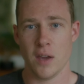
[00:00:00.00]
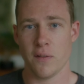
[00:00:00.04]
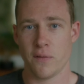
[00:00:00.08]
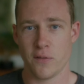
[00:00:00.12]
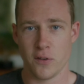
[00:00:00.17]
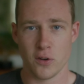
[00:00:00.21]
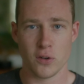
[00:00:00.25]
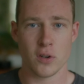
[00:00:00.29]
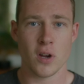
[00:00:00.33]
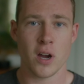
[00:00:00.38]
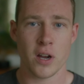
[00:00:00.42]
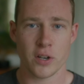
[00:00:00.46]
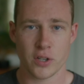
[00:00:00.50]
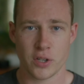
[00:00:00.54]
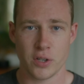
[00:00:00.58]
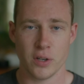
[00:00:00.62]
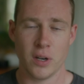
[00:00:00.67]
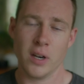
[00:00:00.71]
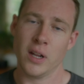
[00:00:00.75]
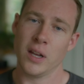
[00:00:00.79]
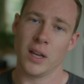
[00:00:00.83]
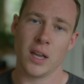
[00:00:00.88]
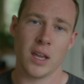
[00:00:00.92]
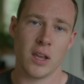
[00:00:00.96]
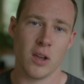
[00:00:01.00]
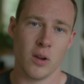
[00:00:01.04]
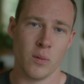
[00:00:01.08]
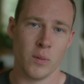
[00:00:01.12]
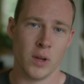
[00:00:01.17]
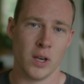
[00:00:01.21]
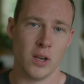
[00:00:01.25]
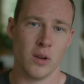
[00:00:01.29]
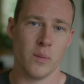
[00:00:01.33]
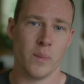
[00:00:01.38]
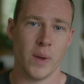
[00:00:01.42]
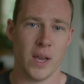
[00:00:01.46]
If you're not shooting a
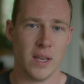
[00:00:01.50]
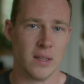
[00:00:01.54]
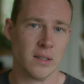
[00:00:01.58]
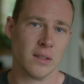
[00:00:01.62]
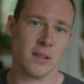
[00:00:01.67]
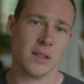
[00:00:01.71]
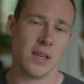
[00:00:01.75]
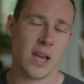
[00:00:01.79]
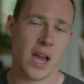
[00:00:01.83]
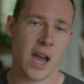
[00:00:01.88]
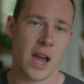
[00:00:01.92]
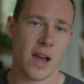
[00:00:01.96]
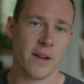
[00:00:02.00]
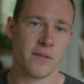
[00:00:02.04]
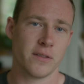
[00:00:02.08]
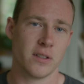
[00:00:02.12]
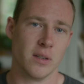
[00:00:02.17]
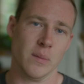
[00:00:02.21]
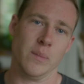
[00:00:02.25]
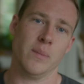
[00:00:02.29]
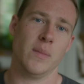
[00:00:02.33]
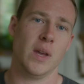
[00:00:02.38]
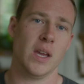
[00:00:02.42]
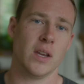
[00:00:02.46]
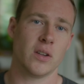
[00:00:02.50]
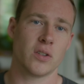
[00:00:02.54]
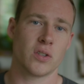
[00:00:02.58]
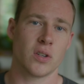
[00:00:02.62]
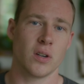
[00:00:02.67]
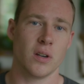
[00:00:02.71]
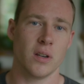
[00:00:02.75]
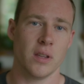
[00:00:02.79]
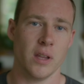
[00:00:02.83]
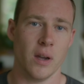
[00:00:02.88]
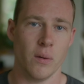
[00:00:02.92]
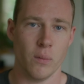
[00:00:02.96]
human, you basically have to make
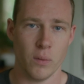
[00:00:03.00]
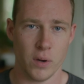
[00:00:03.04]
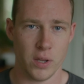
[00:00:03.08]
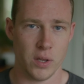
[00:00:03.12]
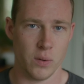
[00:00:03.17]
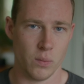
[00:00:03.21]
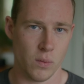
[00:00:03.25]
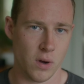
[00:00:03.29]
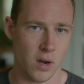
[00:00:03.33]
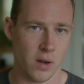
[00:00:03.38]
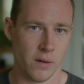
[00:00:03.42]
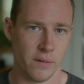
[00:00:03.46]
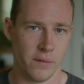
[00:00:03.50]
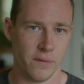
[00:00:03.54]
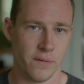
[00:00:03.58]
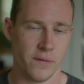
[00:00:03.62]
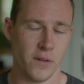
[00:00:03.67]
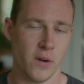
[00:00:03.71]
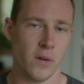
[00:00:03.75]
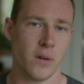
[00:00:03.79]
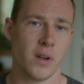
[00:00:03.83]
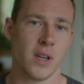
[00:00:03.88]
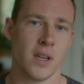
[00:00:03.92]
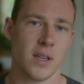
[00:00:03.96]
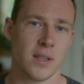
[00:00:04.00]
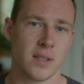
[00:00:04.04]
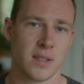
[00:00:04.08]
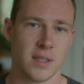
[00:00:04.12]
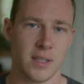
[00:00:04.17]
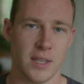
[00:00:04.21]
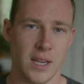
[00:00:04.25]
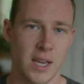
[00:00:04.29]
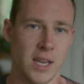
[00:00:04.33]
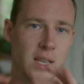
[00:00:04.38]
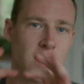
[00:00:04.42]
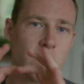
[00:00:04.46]
sure that what you want in focus
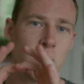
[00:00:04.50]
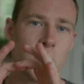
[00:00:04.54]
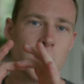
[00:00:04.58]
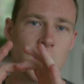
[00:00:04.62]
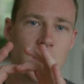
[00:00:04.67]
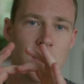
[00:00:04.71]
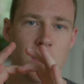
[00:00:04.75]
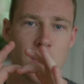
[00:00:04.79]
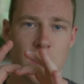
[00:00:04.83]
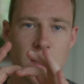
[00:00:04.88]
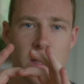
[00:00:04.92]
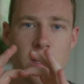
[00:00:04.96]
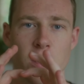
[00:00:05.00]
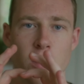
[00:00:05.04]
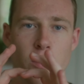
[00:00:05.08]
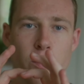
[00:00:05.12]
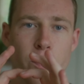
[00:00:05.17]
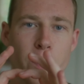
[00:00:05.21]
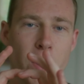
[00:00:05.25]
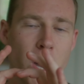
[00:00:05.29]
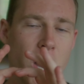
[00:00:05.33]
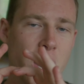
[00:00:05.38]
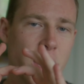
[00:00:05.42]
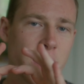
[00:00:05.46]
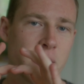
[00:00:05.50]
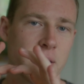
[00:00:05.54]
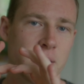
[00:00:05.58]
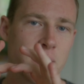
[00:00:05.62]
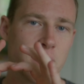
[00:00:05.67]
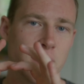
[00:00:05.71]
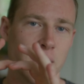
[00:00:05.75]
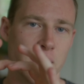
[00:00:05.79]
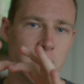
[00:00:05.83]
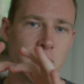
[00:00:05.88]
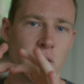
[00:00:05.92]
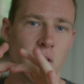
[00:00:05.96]
stays within the little
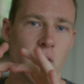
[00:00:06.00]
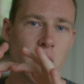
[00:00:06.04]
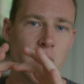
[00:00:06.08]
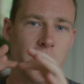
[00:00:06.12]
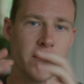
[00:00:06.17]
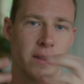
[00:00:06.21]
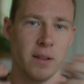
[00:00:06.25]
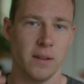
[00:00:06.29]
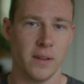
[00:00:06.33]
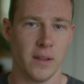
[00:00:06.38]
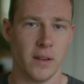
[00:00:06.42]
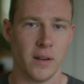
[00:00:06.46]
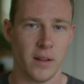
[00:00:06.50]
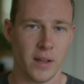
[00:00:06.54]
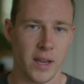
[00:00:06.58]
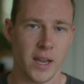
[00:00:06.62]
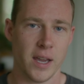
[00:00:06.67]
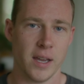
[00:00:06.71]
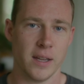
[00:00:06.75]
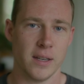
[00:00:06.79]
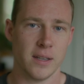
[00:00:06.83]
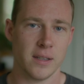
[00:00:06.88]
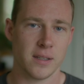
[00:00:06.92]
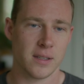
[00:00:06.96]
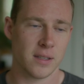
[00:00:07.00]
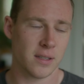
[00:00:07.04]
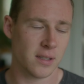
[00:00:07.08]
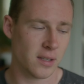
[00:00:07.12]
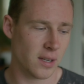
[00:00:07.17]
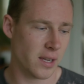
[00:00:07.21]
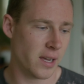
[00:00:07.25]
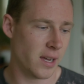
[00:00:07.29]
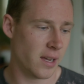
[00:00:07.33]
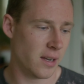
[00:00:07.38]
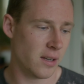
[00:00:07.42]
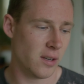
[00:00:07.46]
box that's on the little
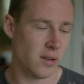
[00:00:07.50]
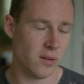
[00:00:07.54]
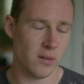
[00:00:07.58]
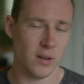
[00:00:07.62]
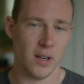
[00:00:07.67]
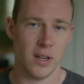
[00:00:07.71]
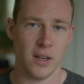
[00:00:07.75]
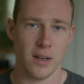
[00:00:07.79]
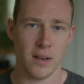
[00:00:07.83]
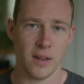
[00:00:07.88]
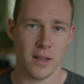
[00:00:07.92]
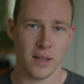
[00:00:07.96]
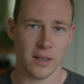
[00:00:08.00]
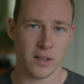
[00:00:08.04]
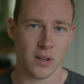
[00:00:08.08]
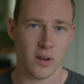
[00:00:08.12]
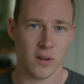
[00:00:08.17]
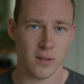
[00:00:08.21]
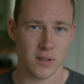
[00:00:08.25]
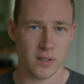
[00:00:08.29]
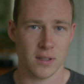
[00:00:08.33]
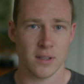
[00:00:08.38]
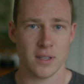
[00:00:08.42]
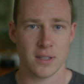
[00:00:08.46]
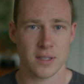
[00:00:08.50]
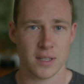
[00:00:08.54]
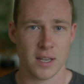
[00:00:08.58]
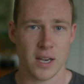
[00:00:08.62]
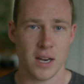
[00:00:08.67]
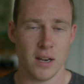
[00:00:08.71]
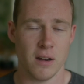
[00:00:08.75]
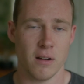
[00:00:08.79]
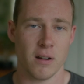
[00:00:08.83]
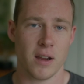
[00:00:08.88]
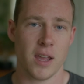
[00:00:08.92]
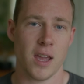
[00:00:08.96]
handset unit that goes on the
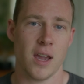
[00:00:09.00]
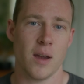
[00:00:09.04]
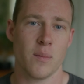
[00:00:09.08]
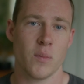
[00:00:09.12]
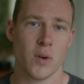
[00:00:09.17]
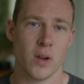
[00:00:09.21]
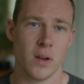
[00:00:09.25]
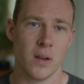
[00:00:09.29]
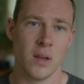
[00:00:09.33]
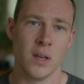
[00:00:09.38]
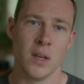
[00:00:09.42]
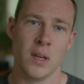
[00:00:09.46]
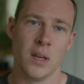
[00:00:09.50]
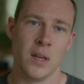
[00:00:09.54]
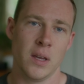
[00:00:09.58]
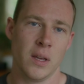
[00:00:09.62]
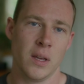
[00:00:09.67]
side of your camera